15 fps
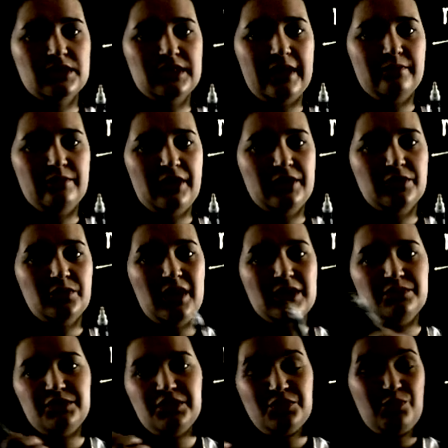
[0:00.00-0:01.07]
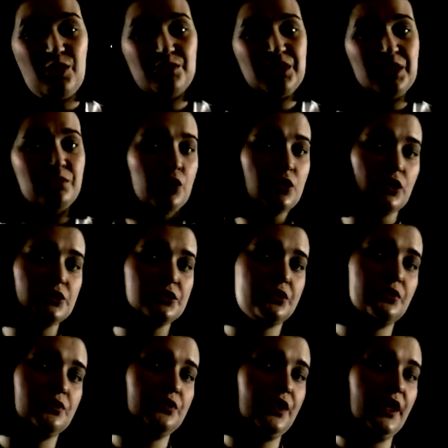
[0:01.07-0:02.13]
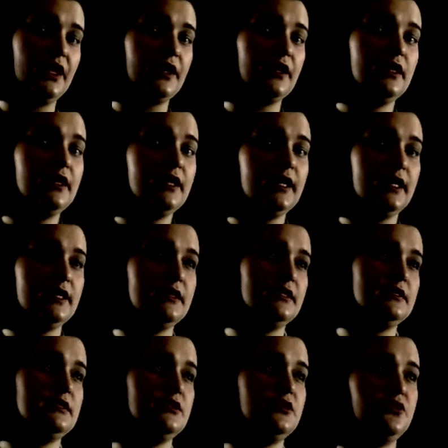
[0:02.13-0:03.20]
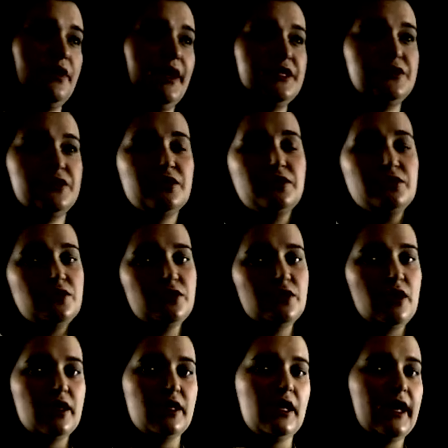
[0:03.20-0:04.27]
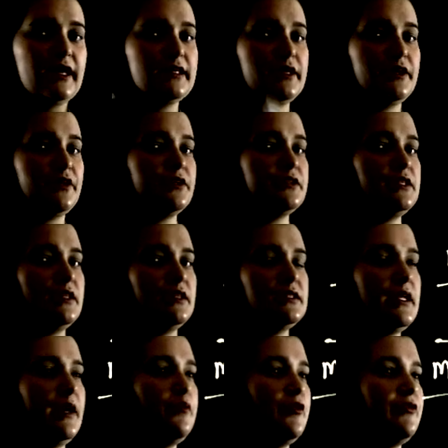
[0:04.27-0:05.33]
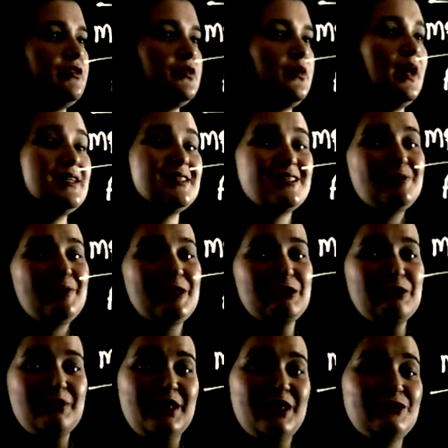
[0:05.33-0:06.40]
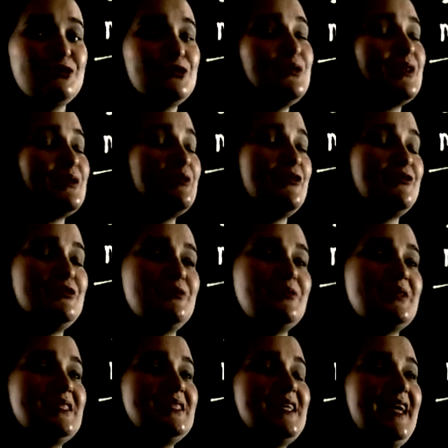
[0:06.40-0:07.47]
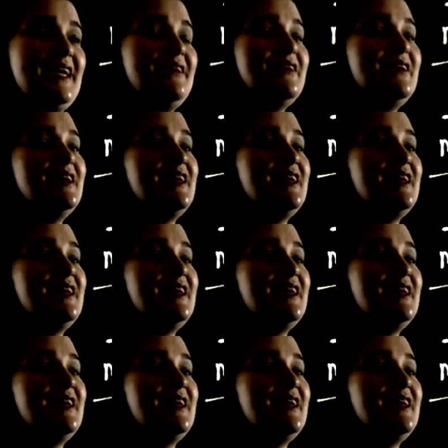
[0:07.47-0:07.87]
the same thing twice, which is probably a more logical thing in this situation because you're unlikely to go see the same movie twice, especially when there's 2 other movies you want to see.